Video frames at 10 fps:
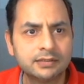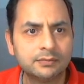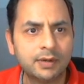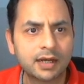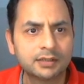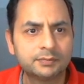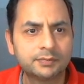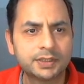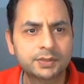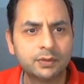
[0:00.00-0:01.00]
Bharat
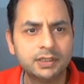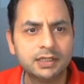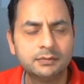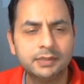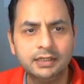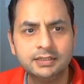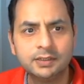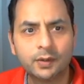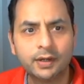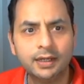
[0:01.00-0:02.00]
Petroleum,
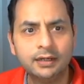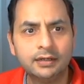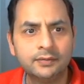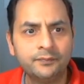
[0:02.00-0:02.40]
Indian Oil,